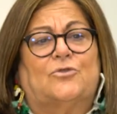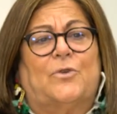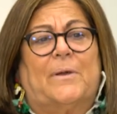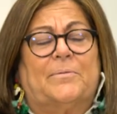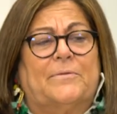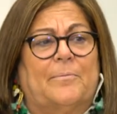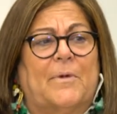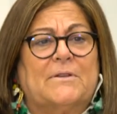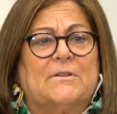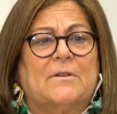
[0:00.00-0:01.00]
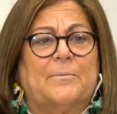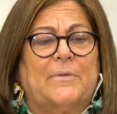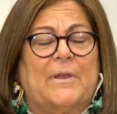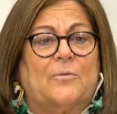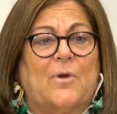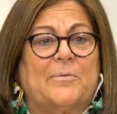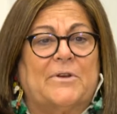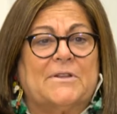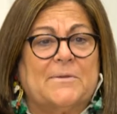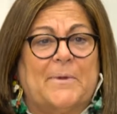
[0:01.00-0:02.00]
draped muslin that
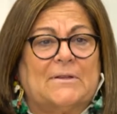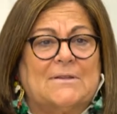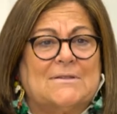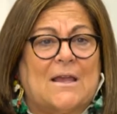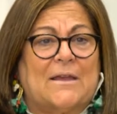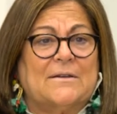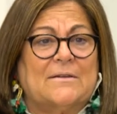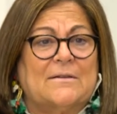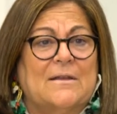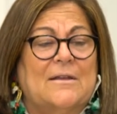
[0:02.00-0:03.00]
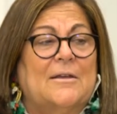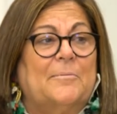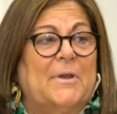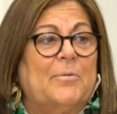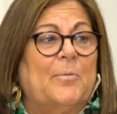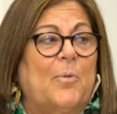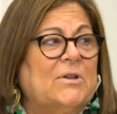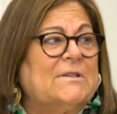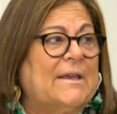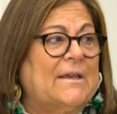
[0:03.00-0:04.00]
Robert Isabel designed, and people
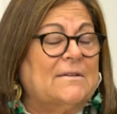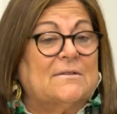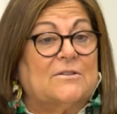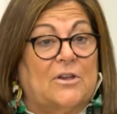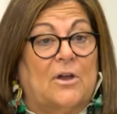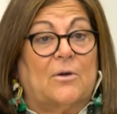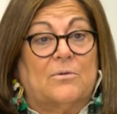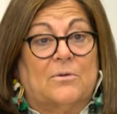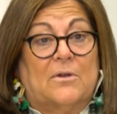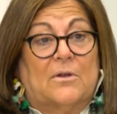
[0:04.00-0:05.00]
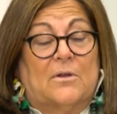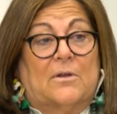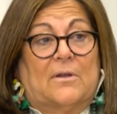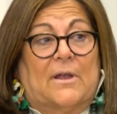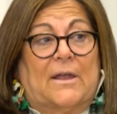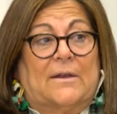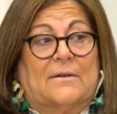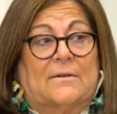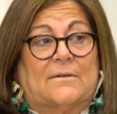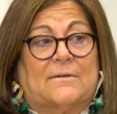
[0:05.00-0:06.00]
bought tickets to go
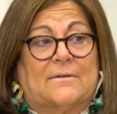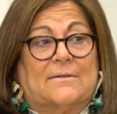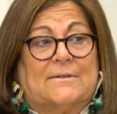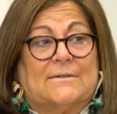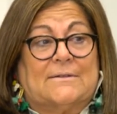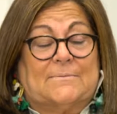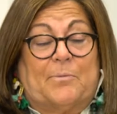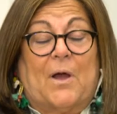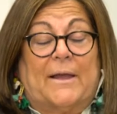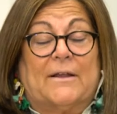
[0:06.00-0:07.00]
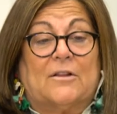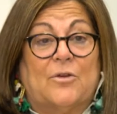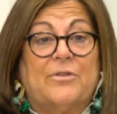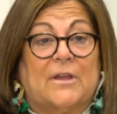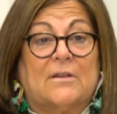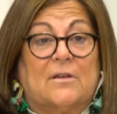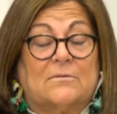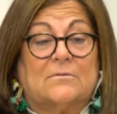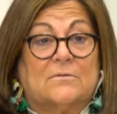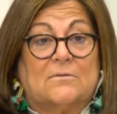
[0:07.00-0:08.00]
and buy clothing,
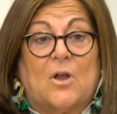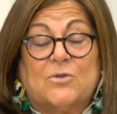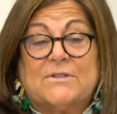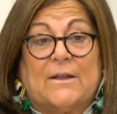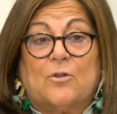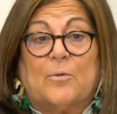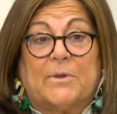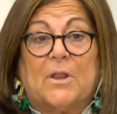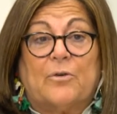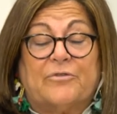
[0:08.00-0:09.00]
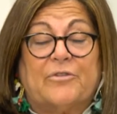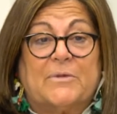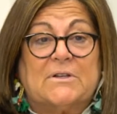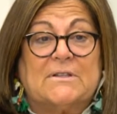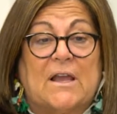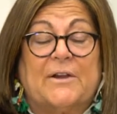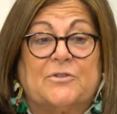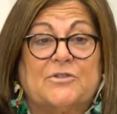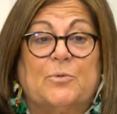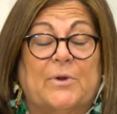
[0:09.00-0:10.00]
wholesale or below, from the
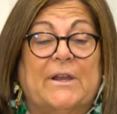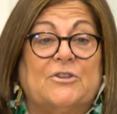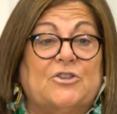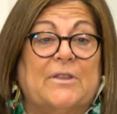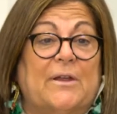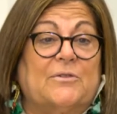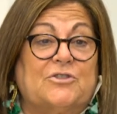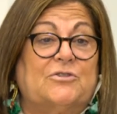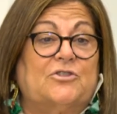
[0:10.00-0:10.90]
designers who were each in their